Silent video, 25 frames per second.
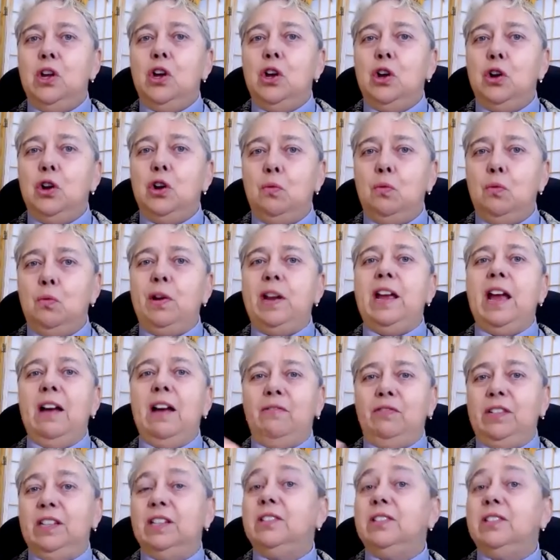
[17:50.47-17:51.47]
who we have
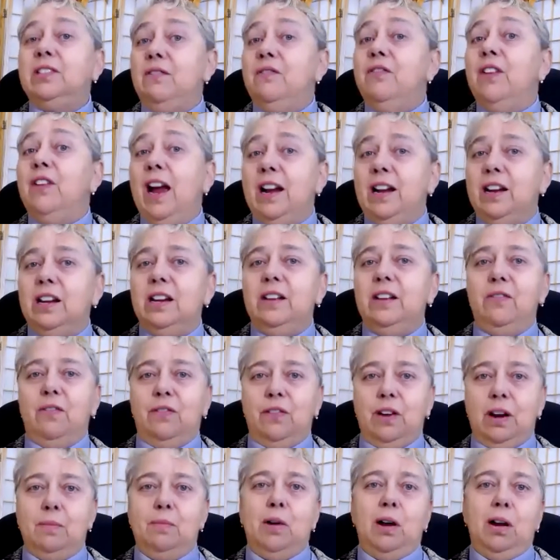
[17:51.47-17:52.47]
disinvited
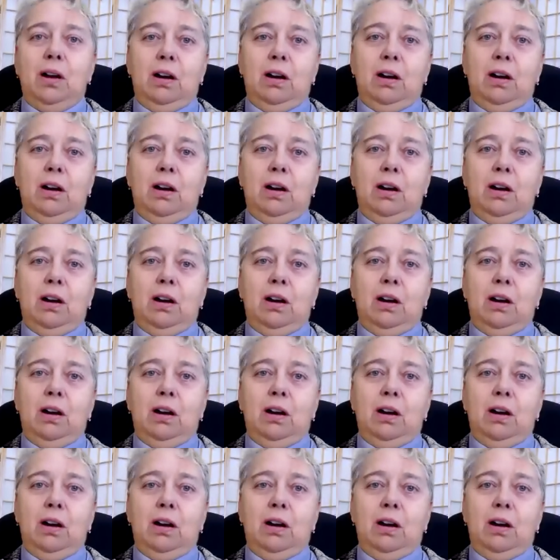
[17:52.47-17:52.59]
from